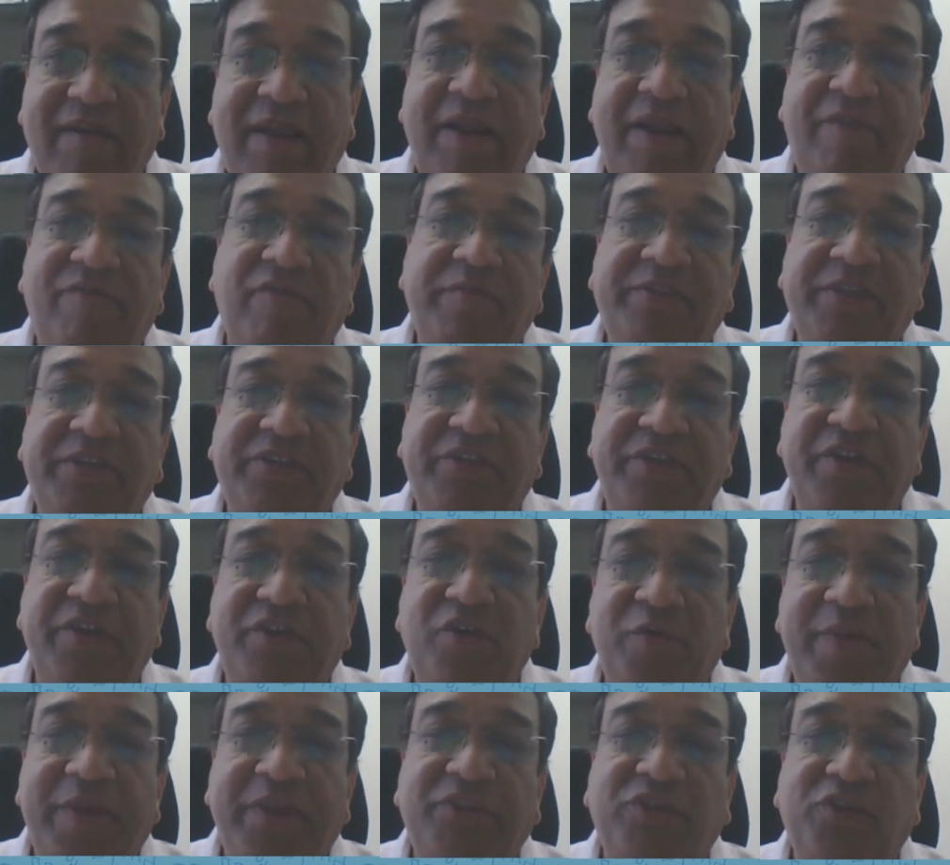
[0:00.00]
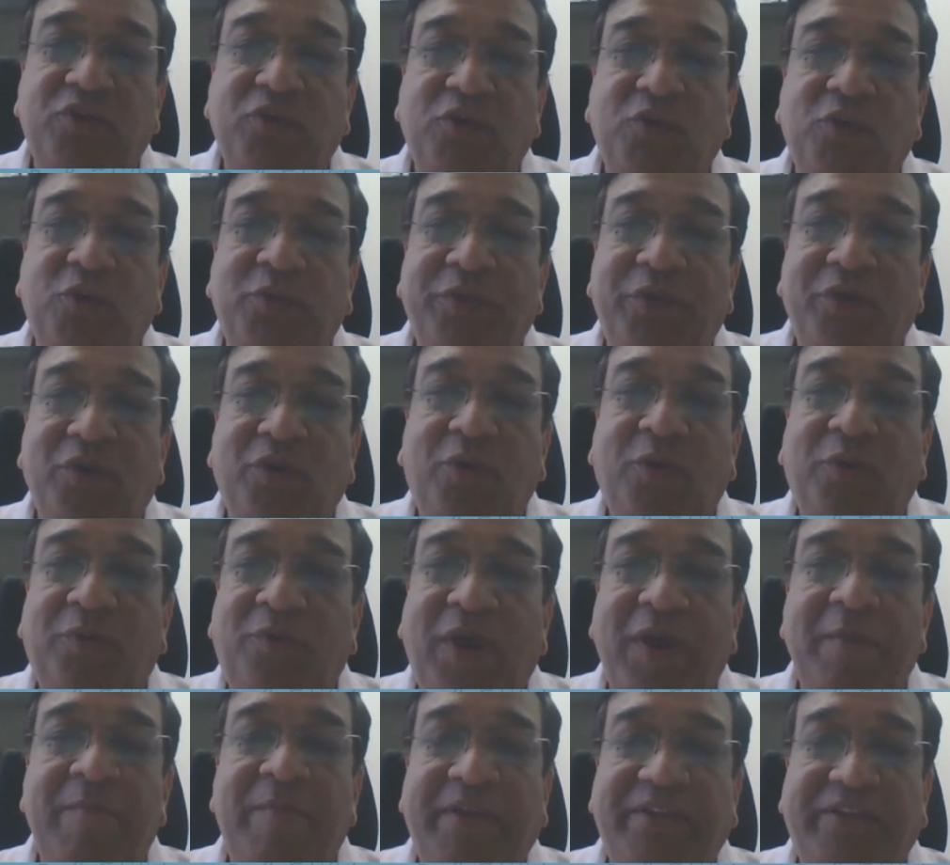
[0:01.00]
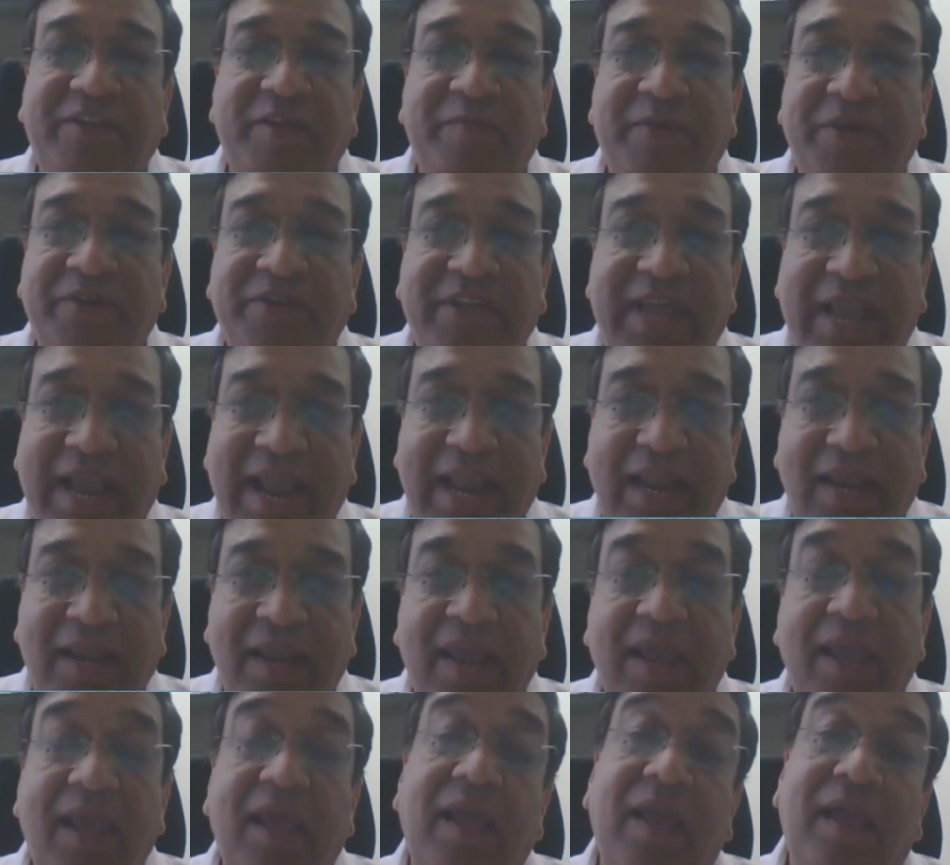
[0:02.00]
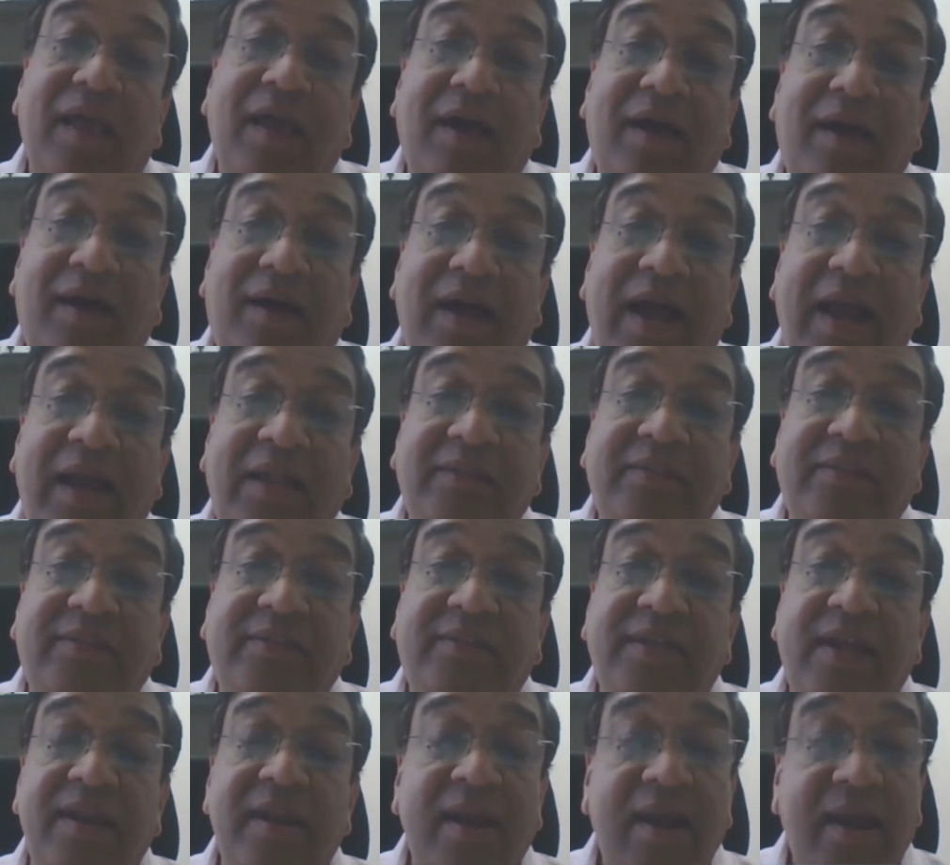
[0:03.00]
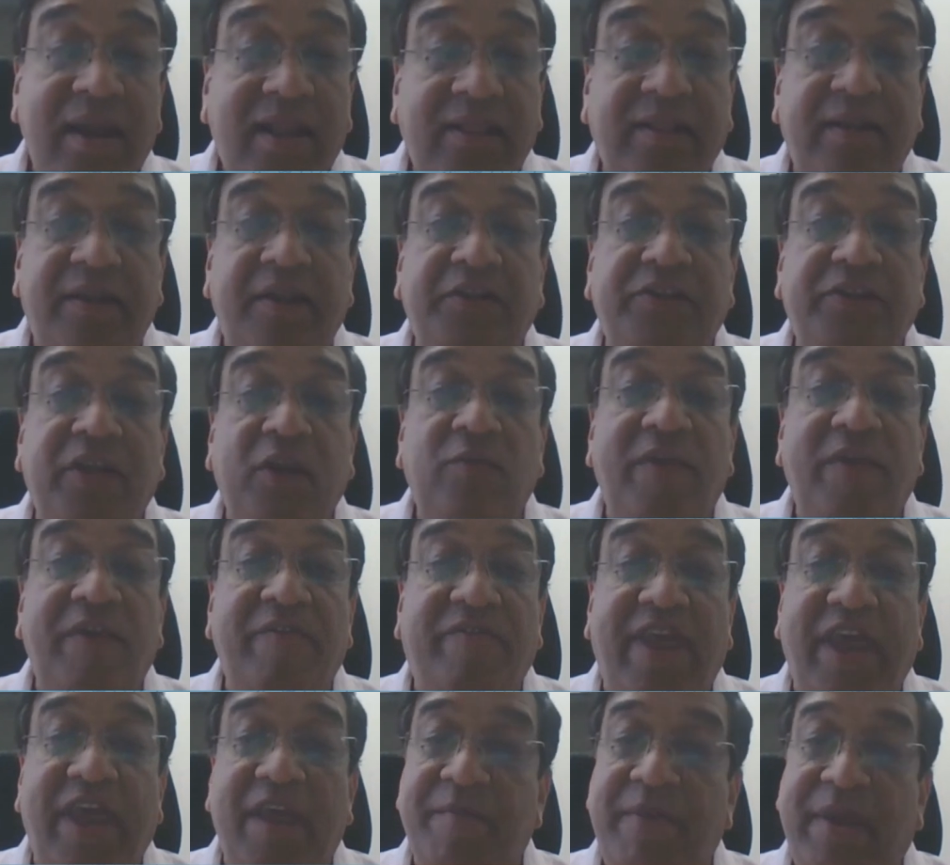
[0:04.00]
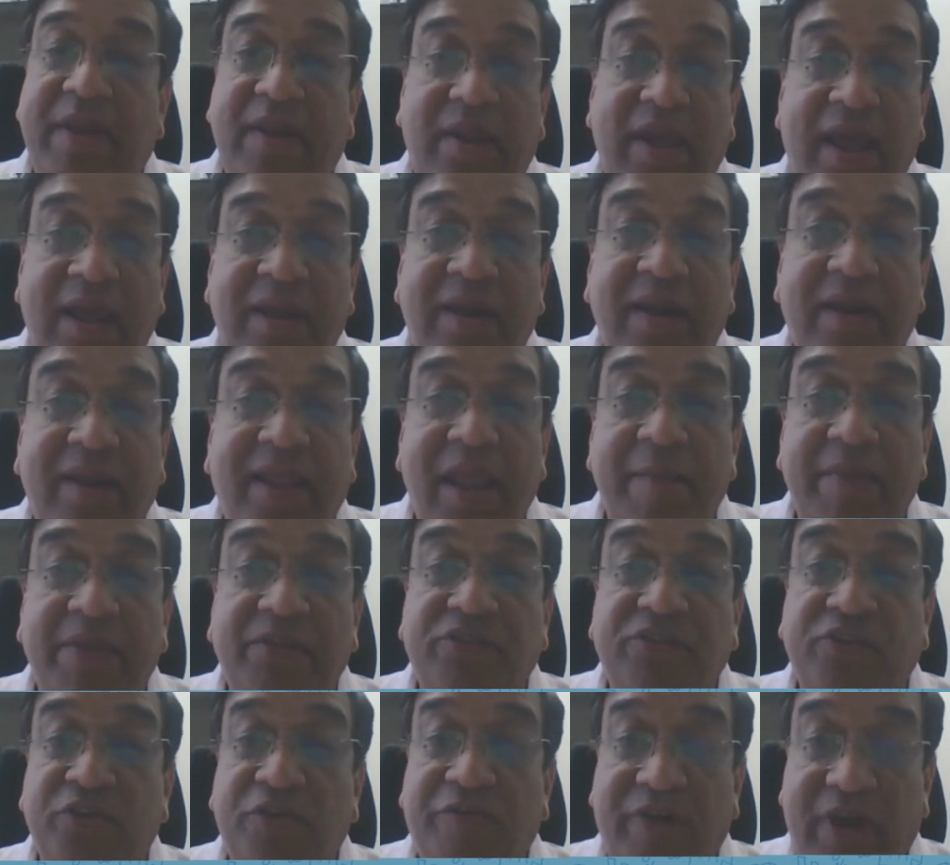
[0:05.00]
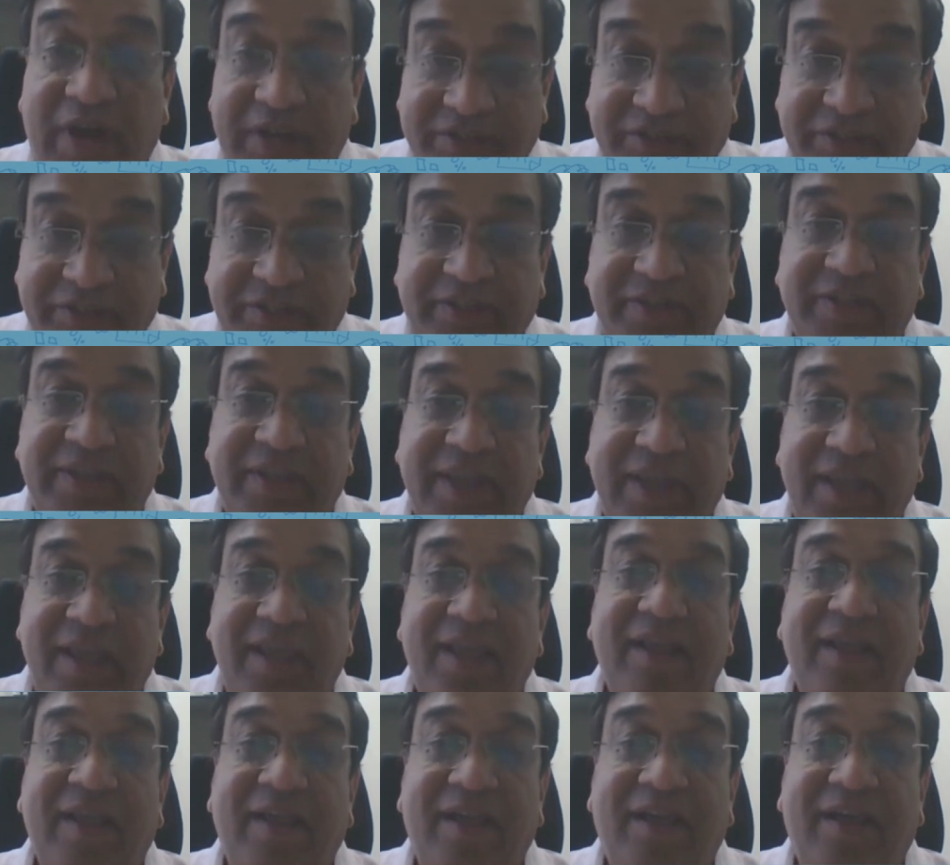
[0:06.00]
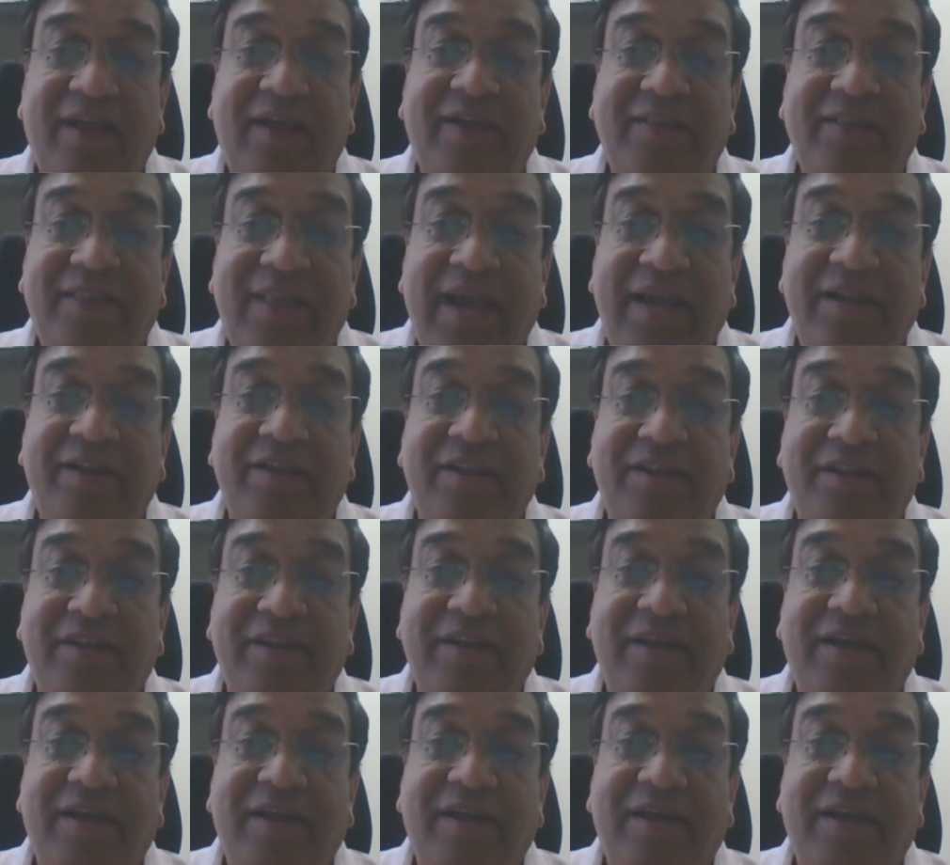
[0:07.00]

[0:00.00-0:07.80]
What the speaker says: right? From 16 rupees to, one paisa per second. And suddenly the digital wave came in, and it came in so fast it